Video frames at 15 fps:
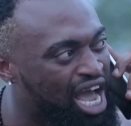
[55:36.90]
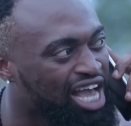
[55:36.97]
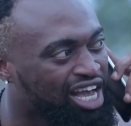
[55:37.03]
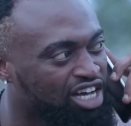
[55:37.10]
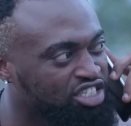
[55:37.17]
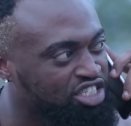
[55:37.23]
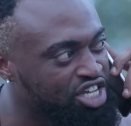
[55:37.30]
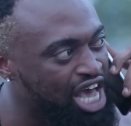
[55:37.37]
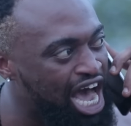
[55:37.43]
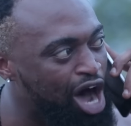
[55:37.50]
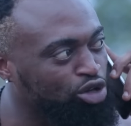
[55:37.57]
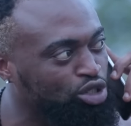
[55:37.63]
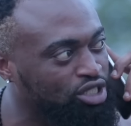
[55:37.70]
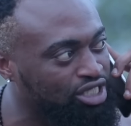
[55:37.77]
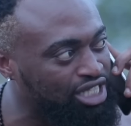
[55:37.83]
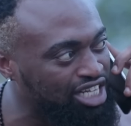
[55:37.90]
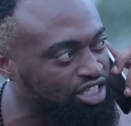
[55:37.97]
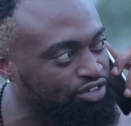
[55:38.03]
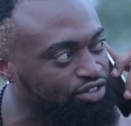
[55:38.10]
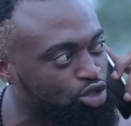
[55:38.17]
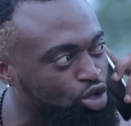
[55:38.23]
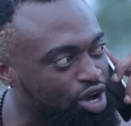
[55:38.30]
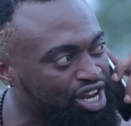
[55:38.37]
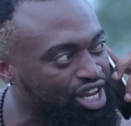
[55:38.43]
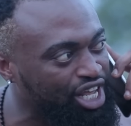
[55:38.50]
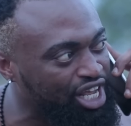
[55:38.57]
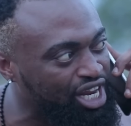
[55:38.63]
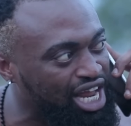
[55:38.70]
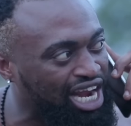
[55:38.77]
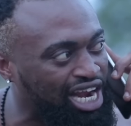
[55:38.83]
I can see how the detective is going
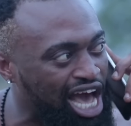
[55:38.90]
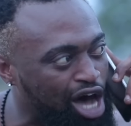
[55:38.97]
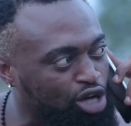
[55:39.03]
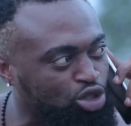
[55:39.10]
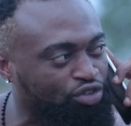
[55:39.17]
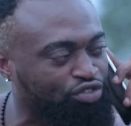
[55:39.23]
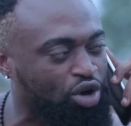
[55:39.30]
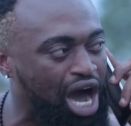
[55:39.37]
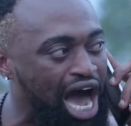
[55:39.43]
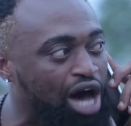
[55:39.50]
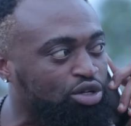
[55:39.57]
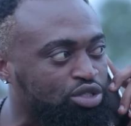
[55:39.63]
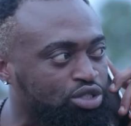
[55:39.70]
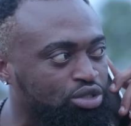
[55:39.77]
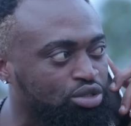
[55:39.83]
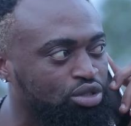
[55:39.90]
in and out of your house.